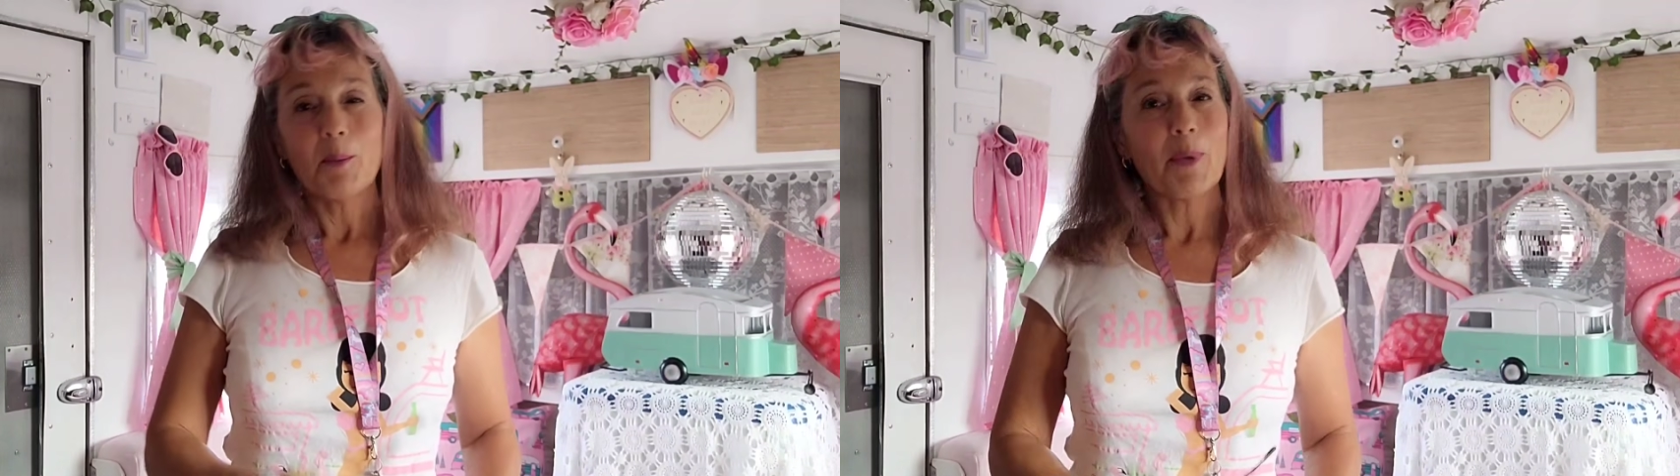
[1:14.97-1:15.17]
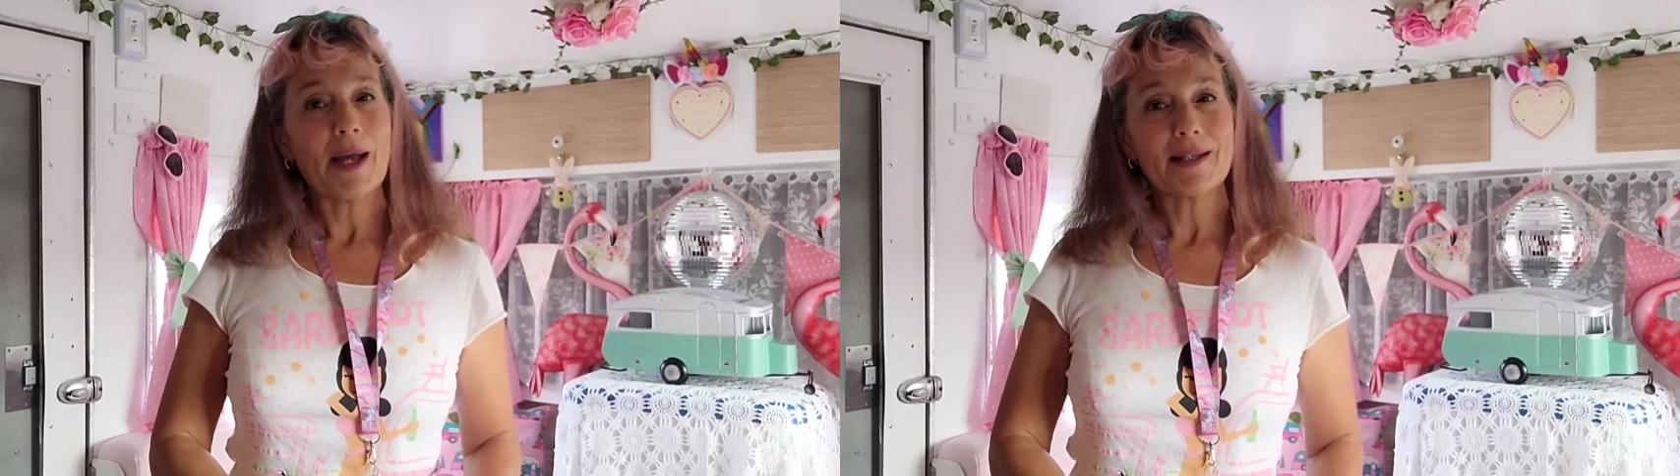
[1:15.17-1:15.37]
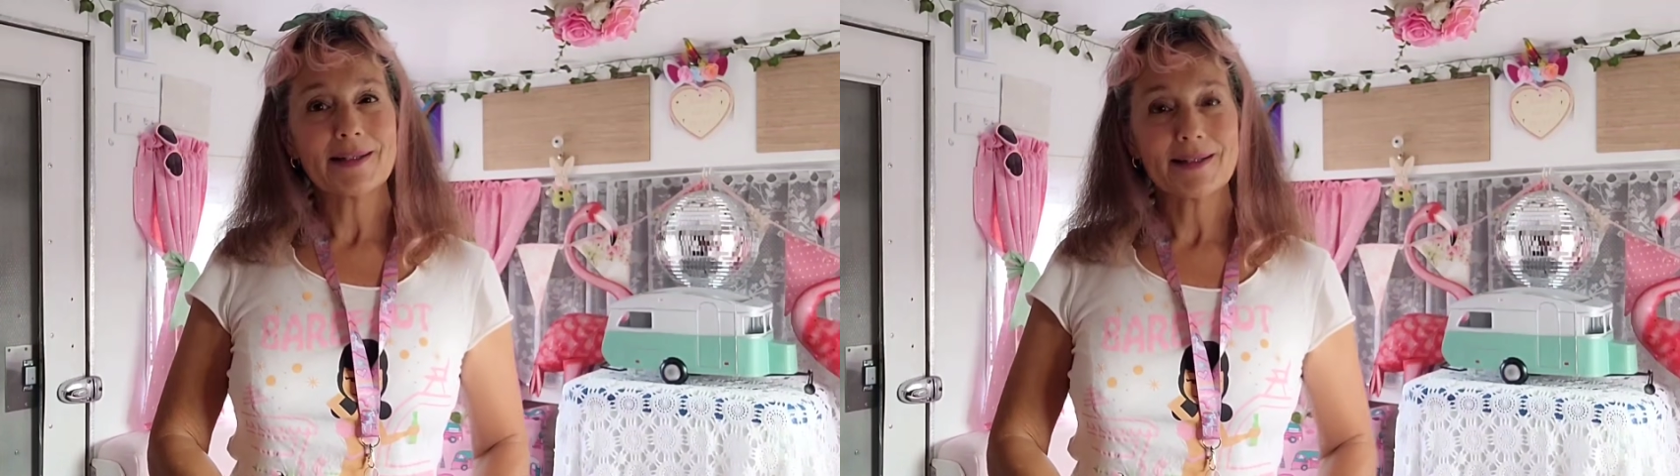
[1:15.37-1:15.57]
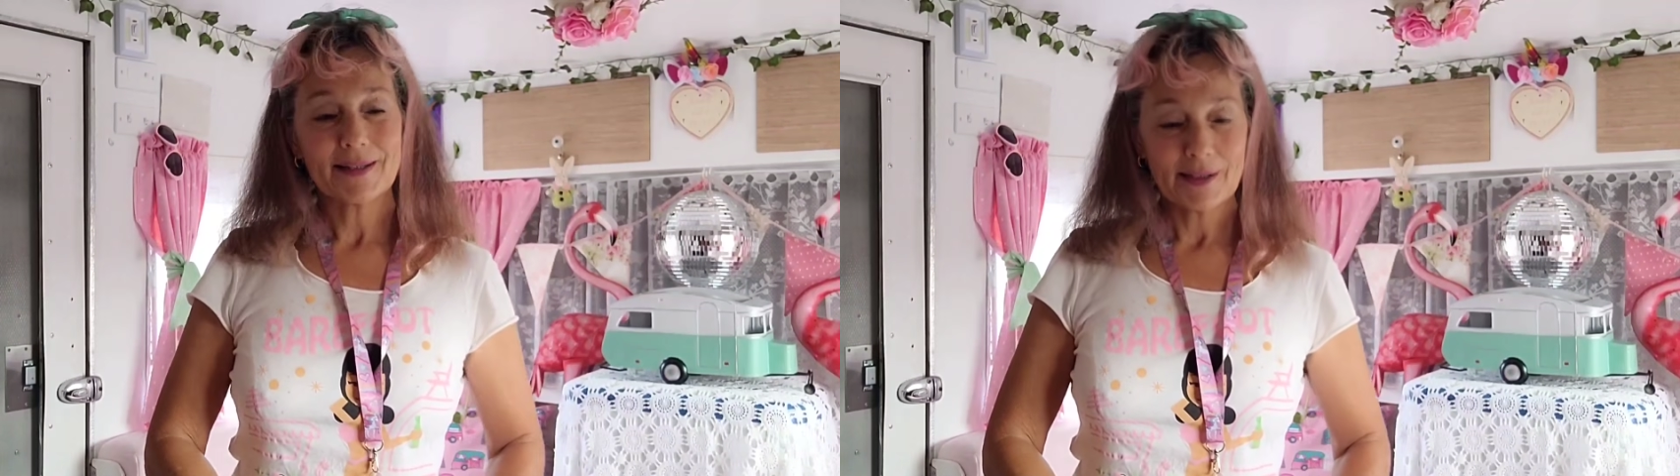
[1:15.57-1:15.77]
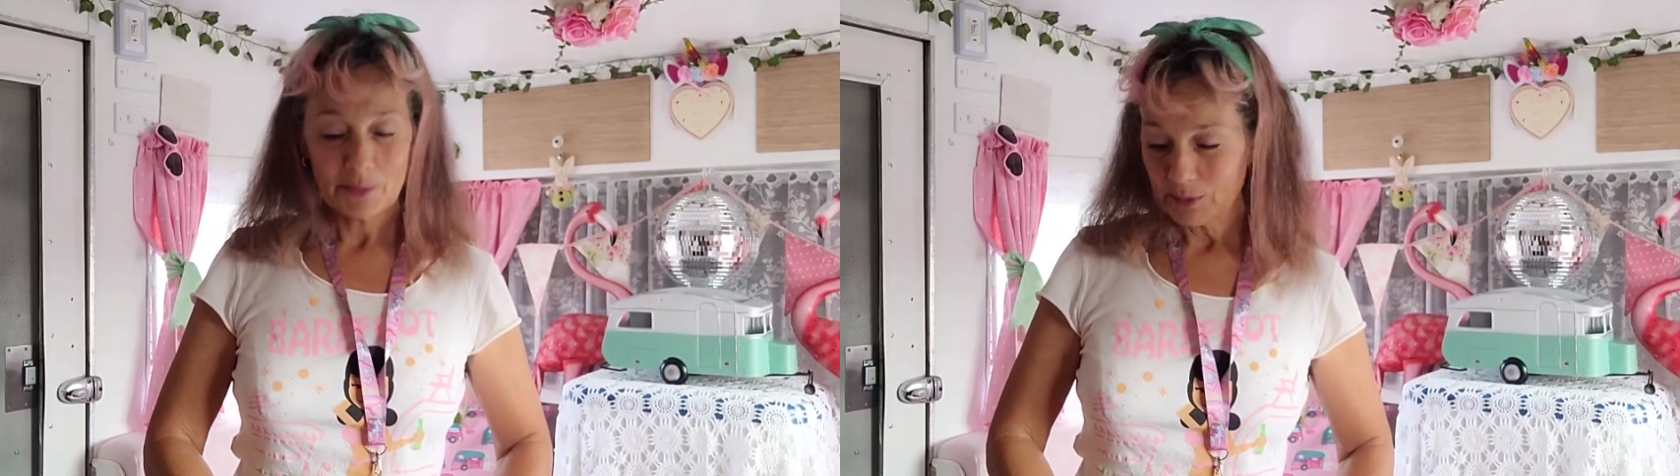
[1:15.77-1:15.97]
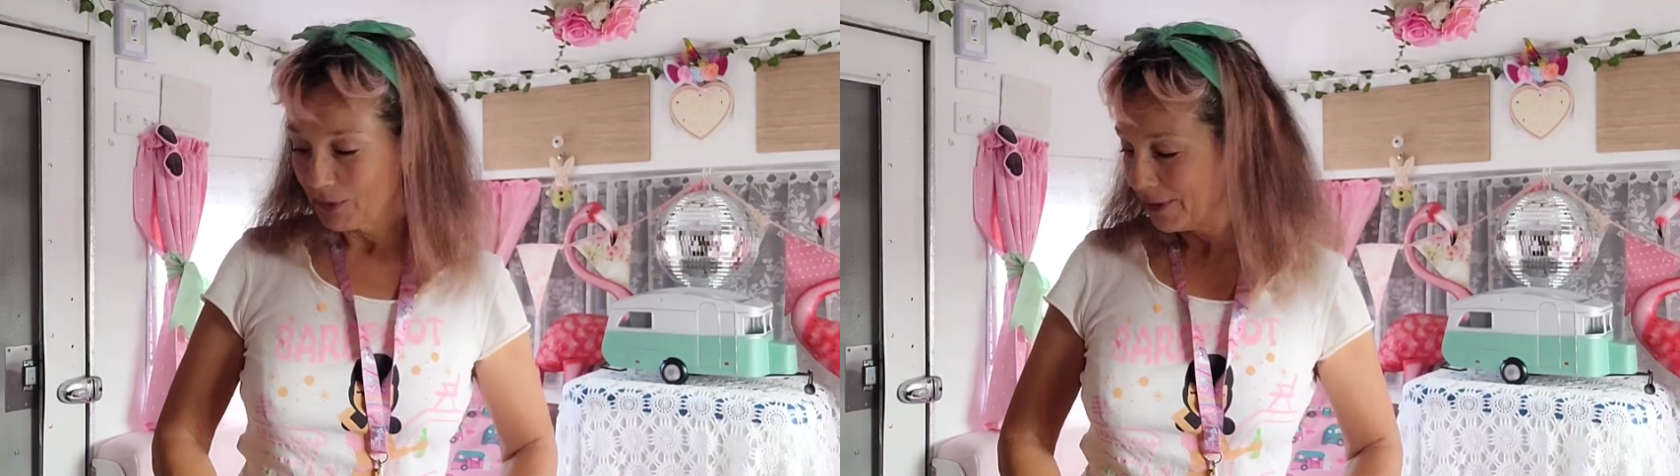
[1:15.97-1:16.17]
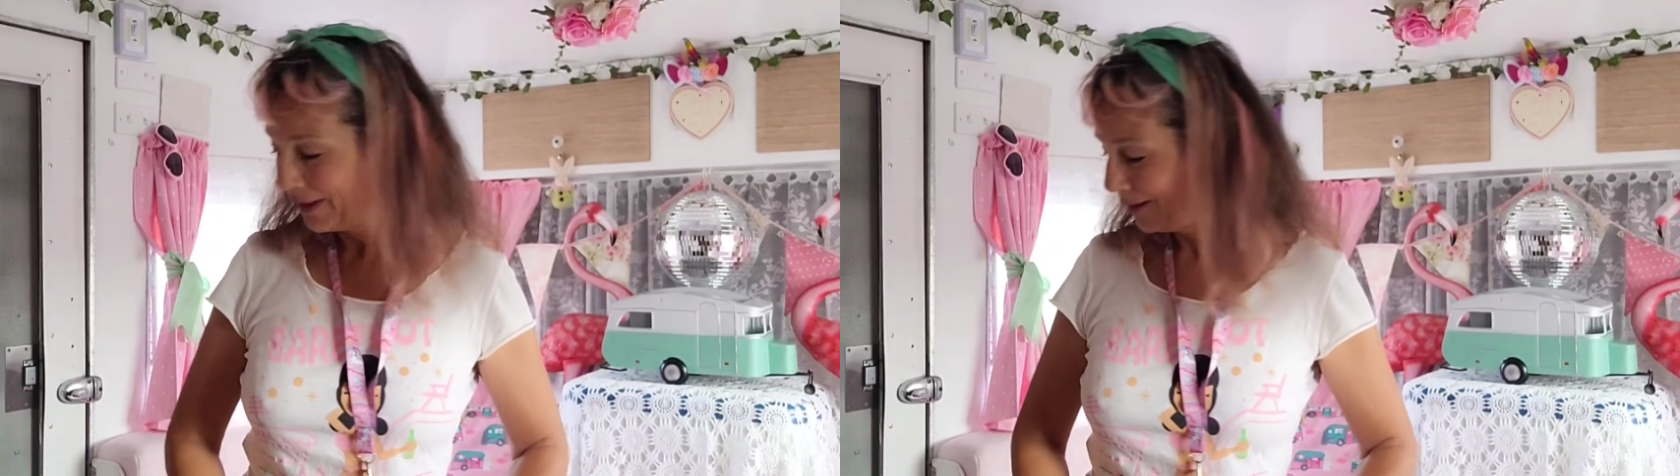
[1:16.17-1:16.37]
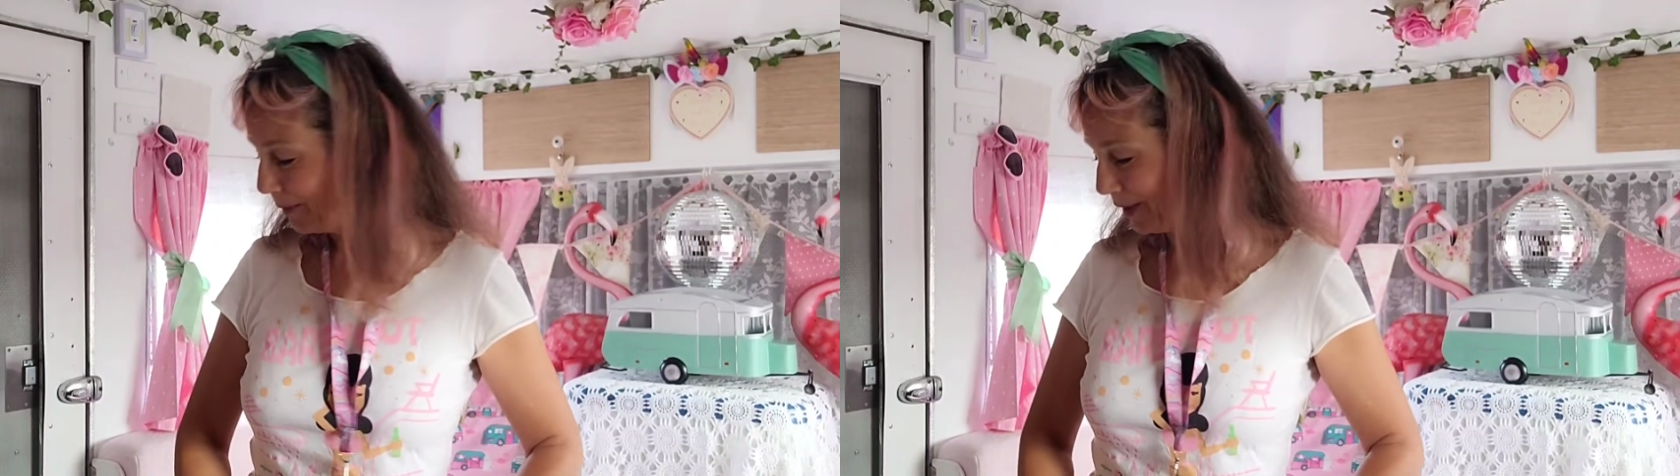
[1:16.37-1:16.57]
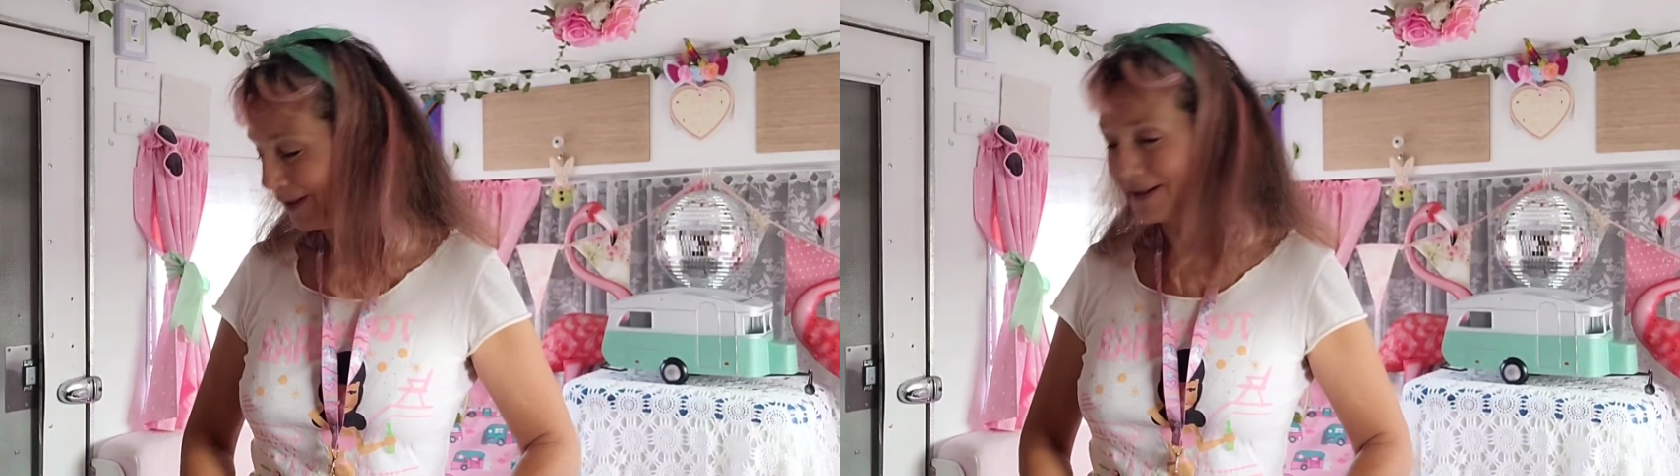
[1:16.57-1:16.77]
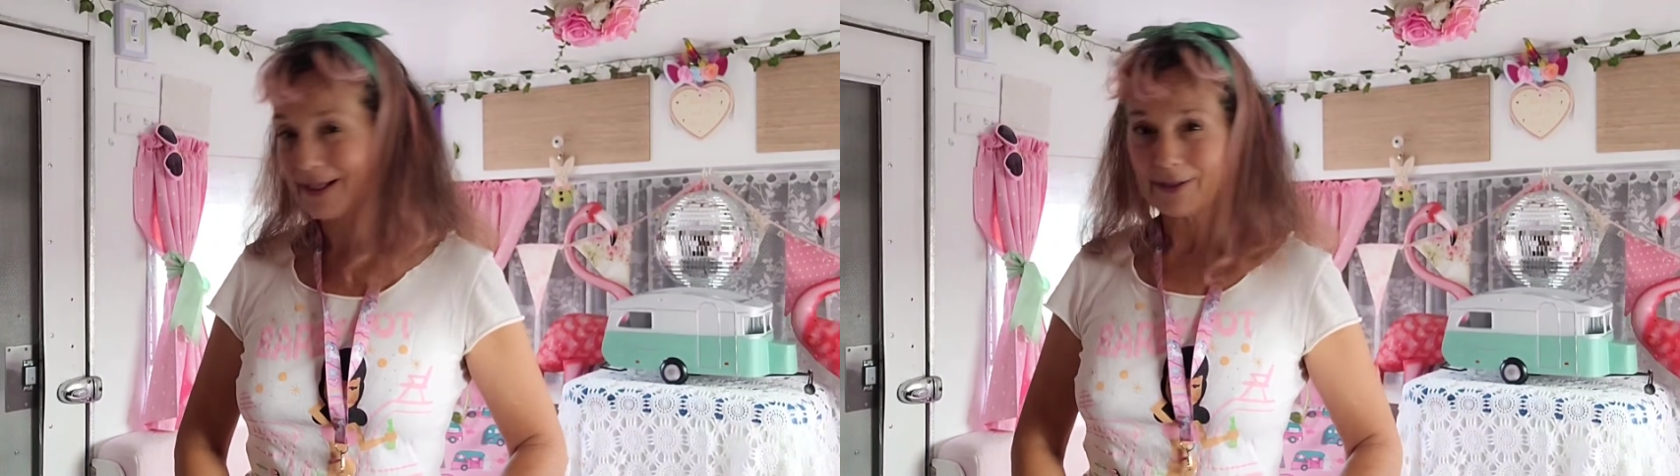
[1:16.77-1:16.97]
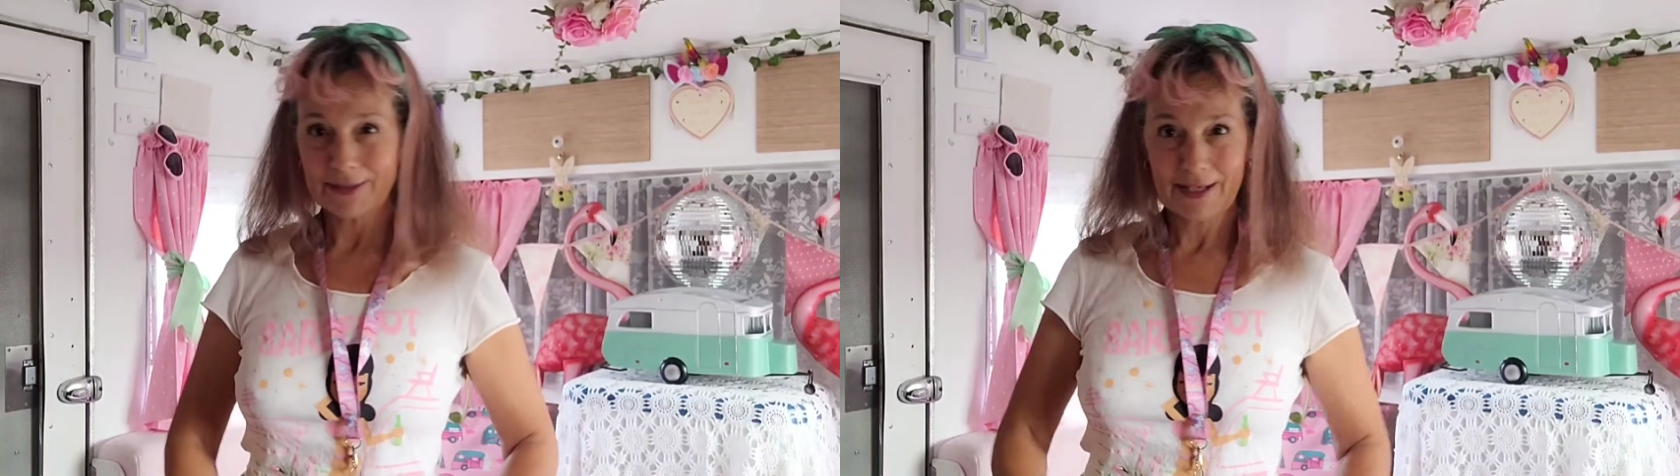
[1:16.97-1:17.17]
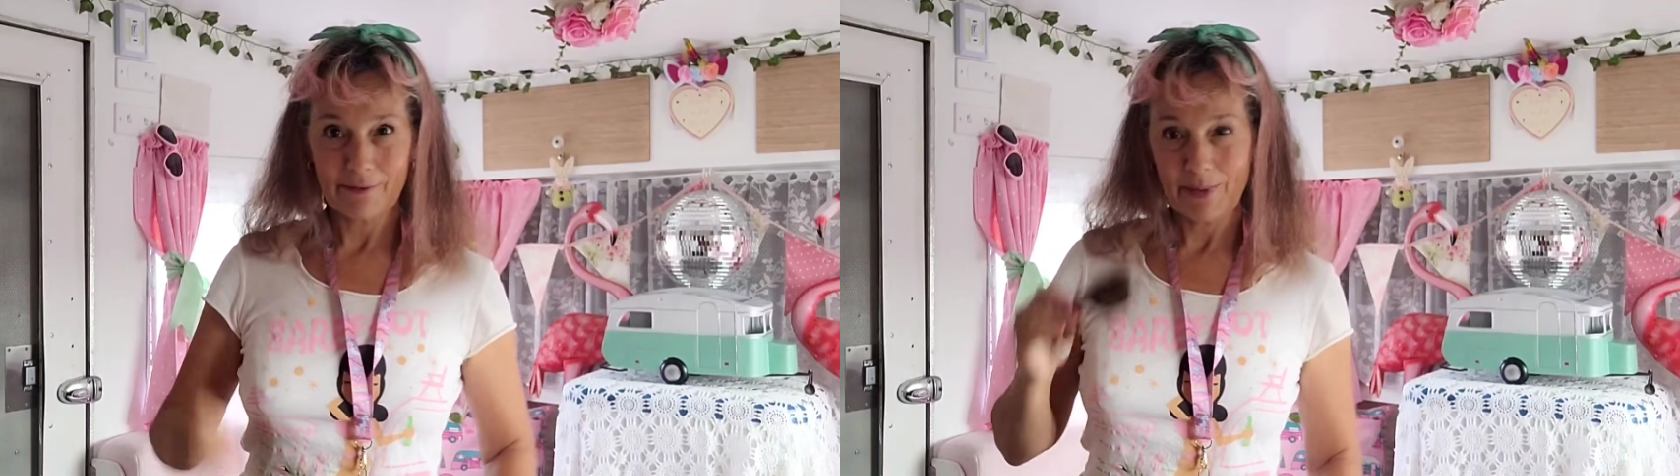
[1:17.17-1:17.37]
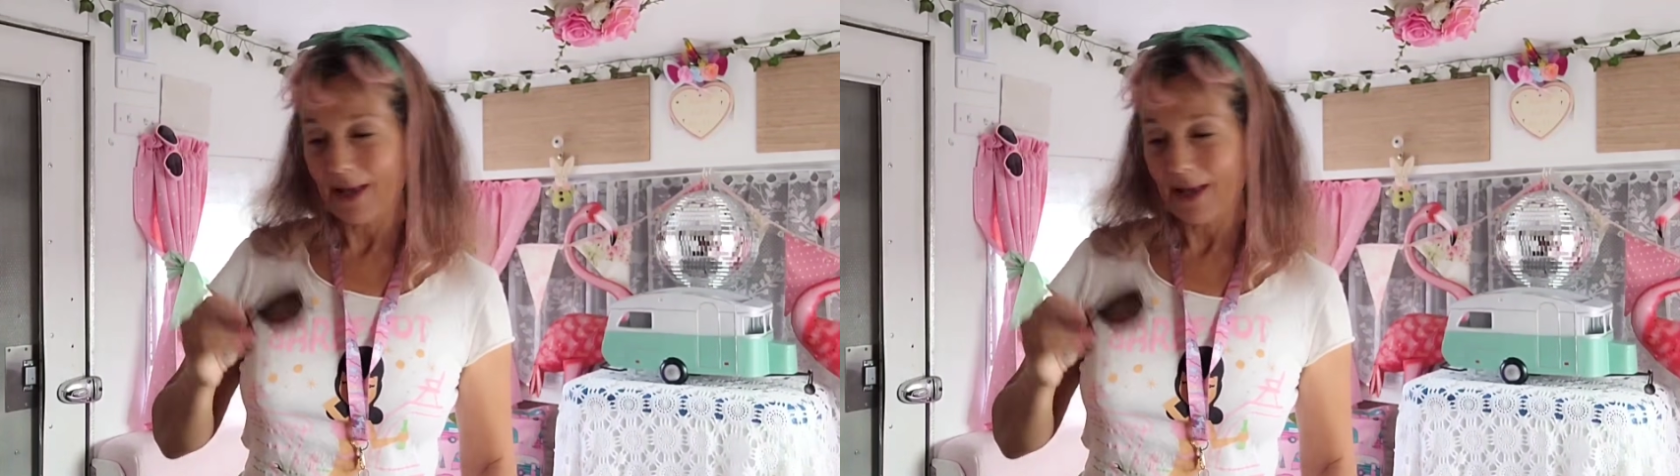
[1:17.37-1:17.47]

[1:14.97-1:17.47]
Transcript: but it was worth it because I got to have